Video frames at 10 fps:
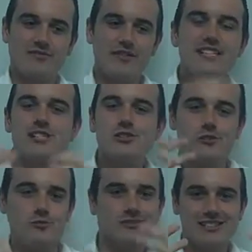
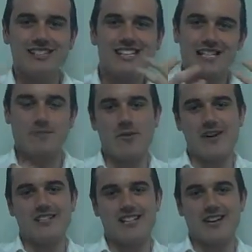physical
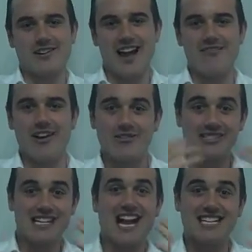experience that I could have. I
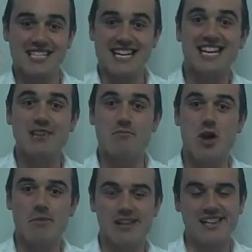was actually in the
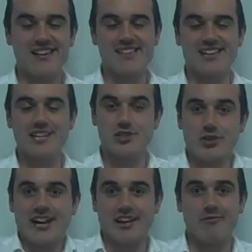moment there and
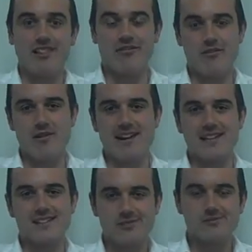enjoying it with everyone
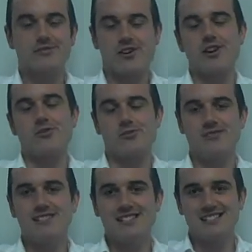else. It was very cool.